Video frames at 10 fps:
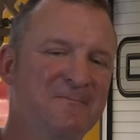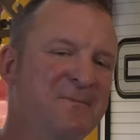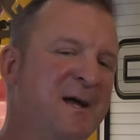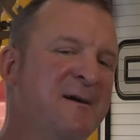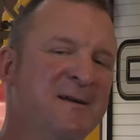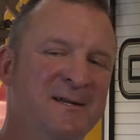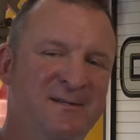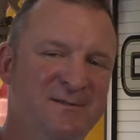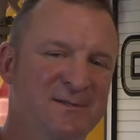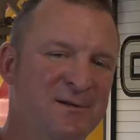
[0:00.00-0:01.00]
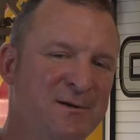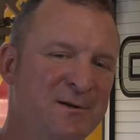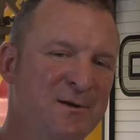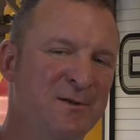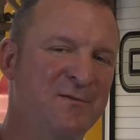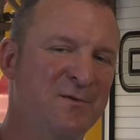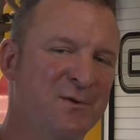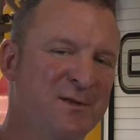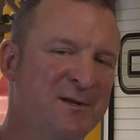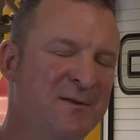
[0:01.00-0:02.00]
now I get to start it all over
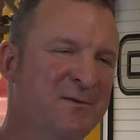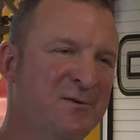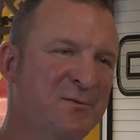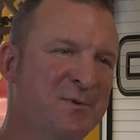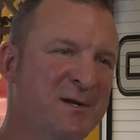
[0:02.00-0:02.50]
with another group